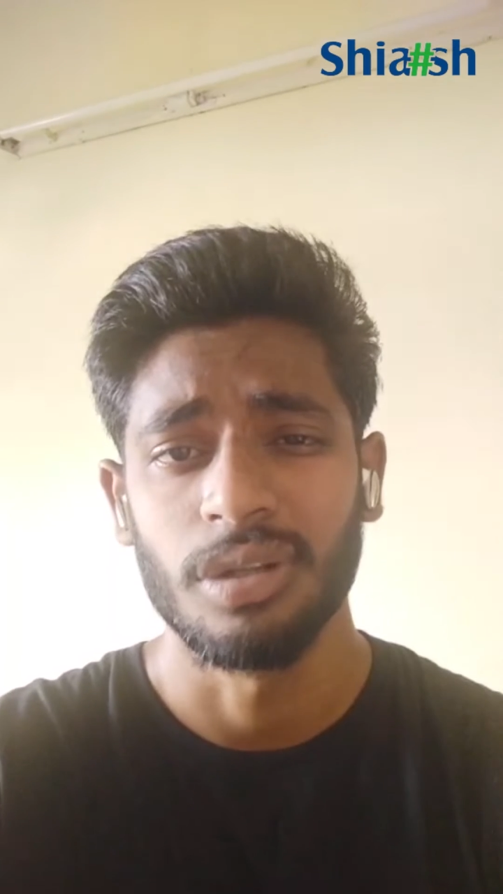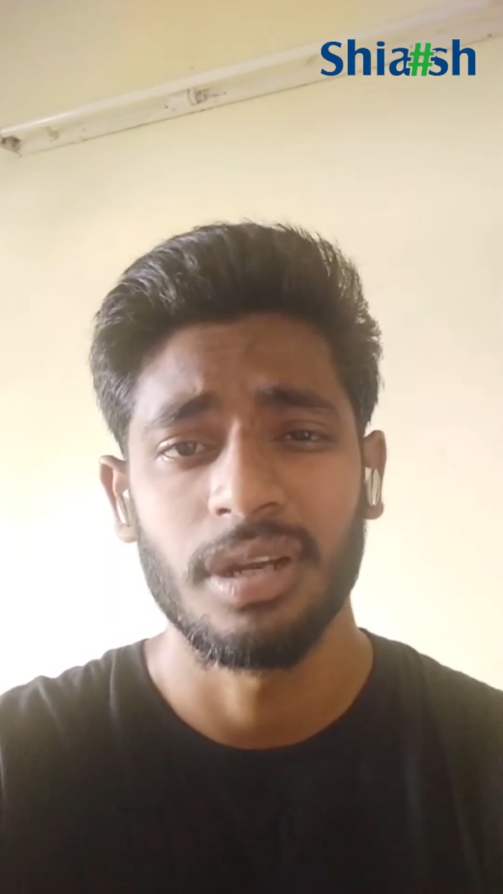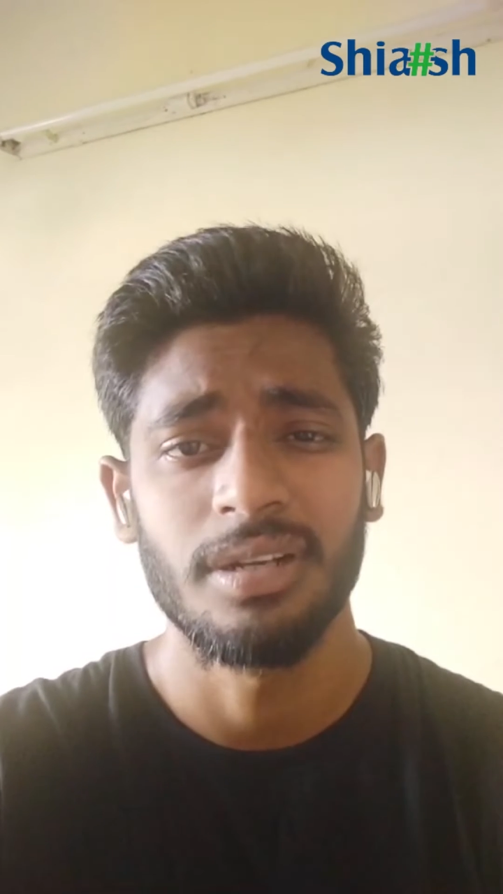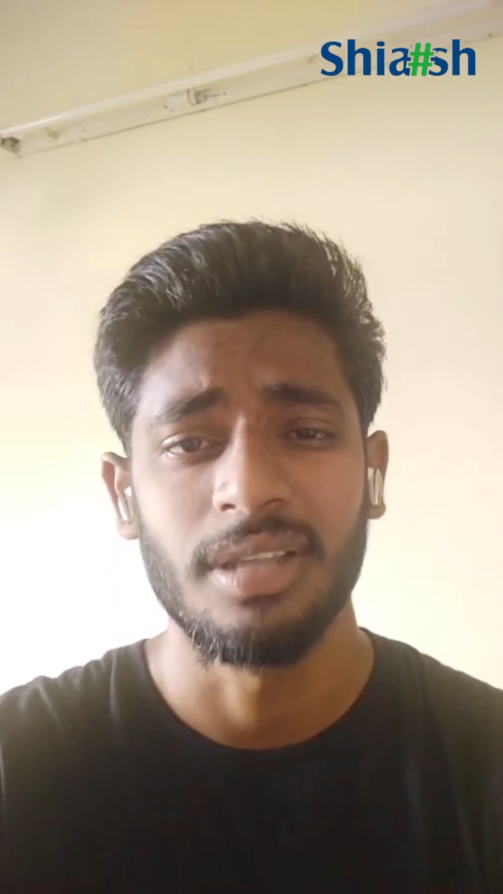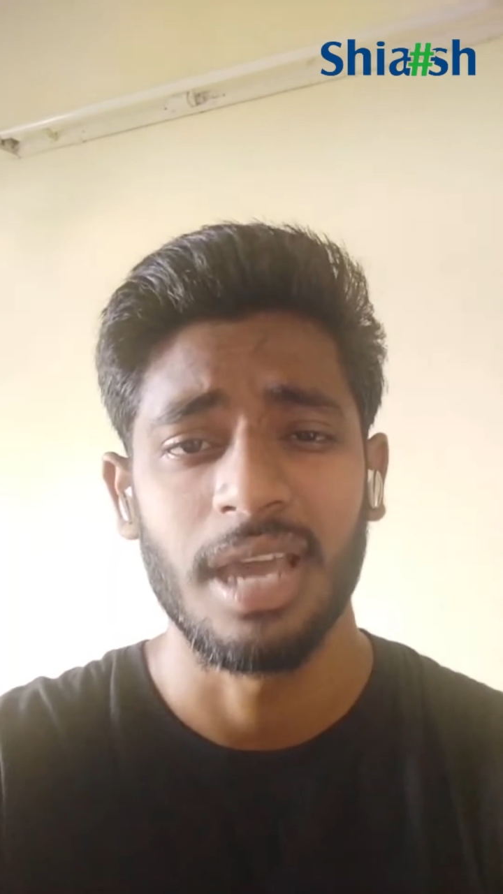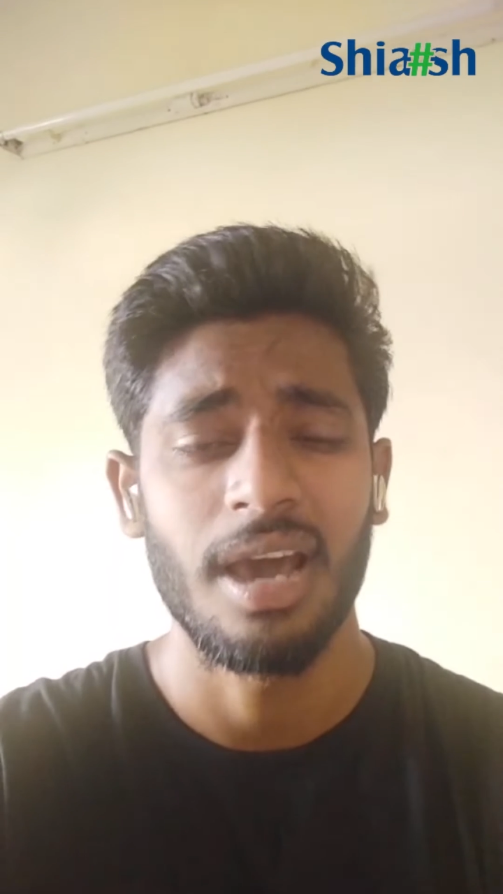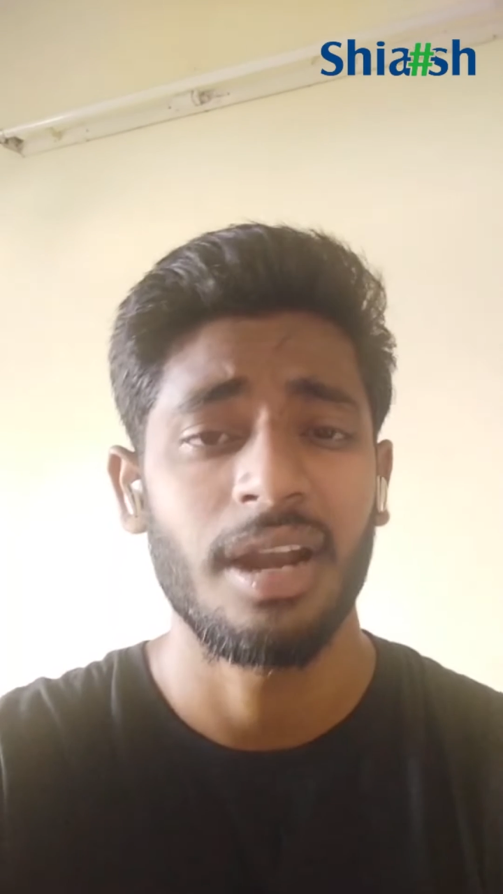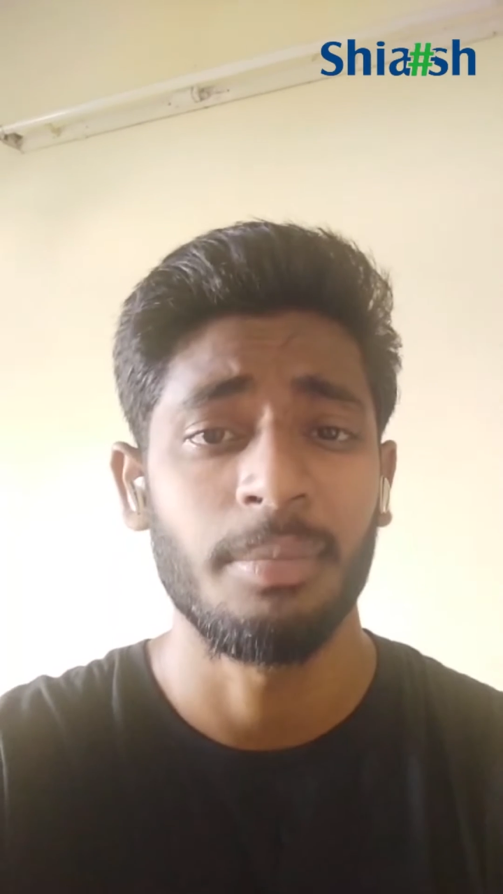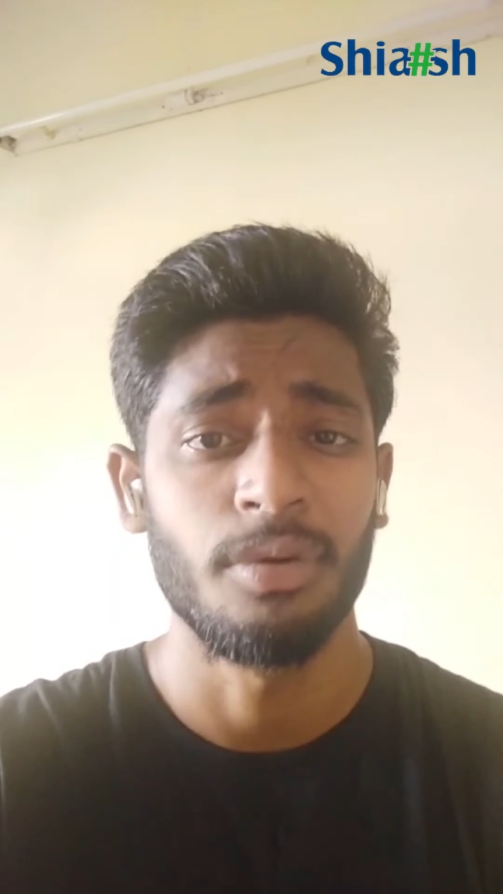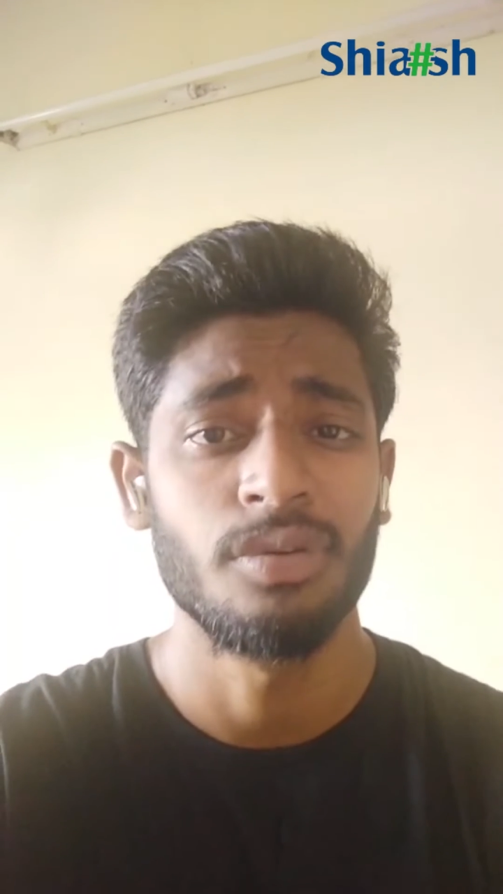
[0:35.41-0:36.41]
that they are
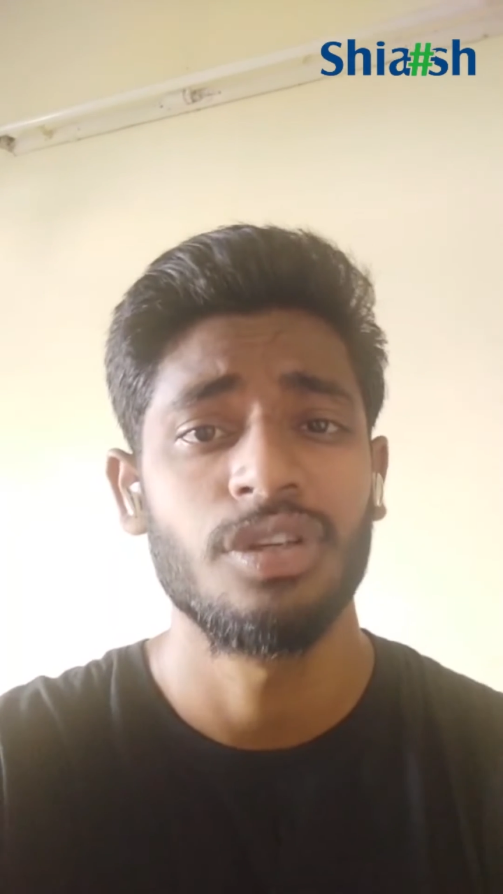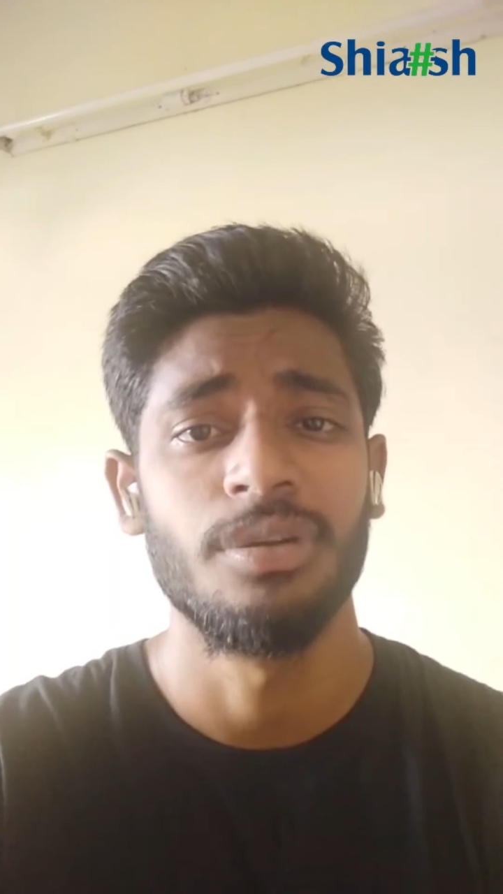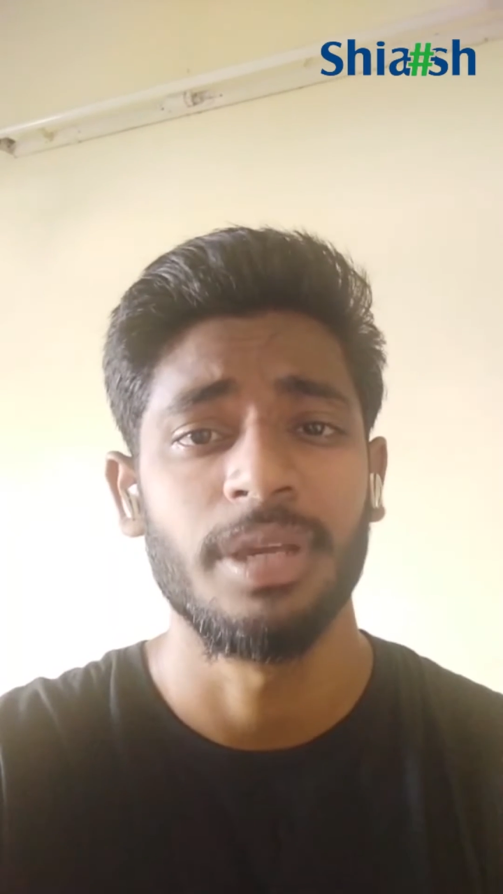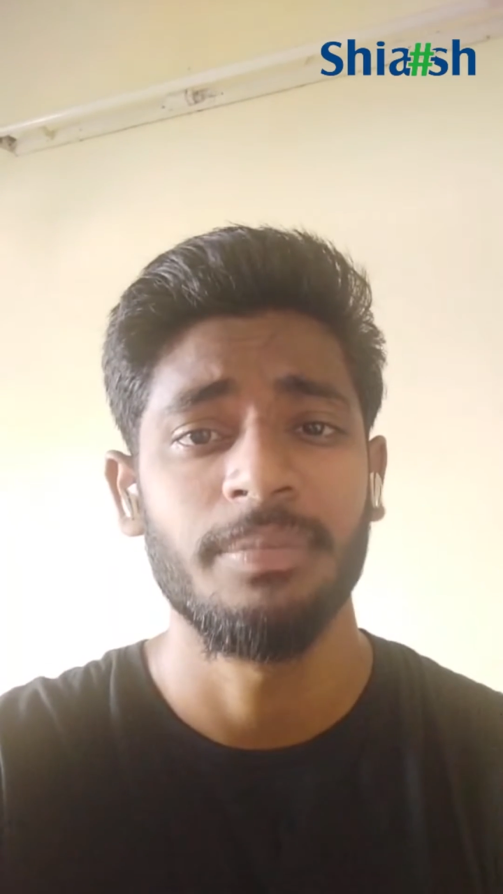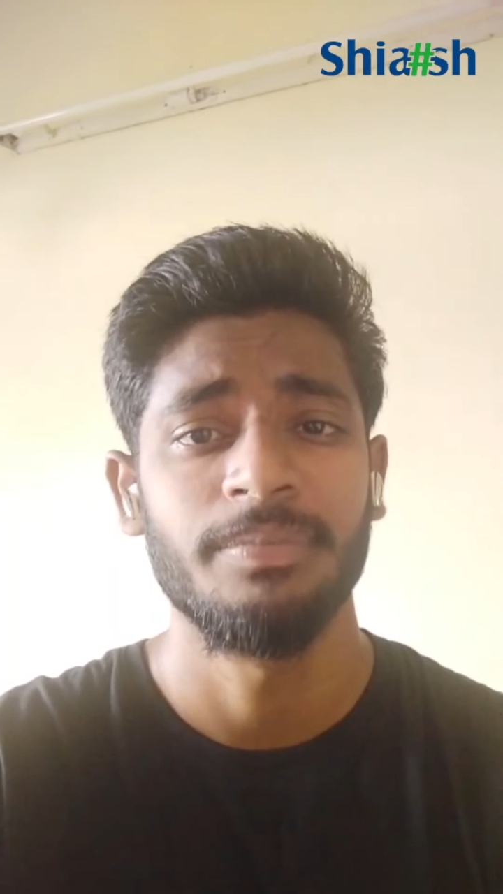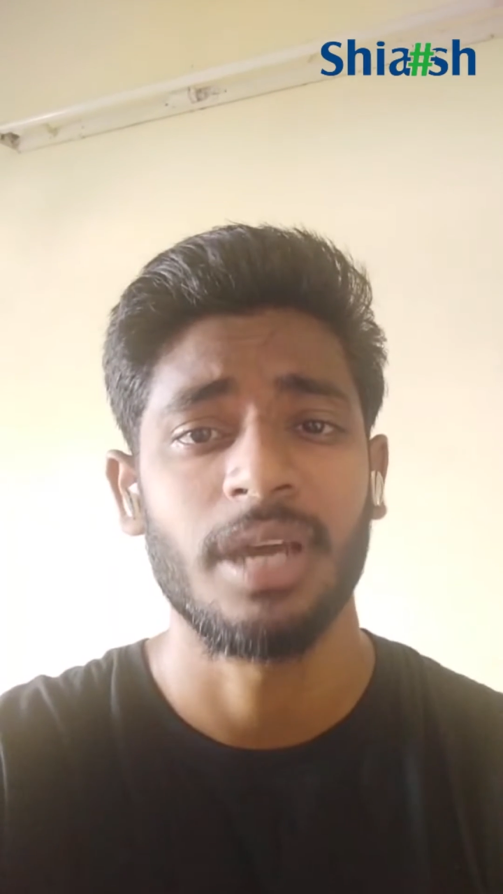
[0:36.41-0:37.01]
approached me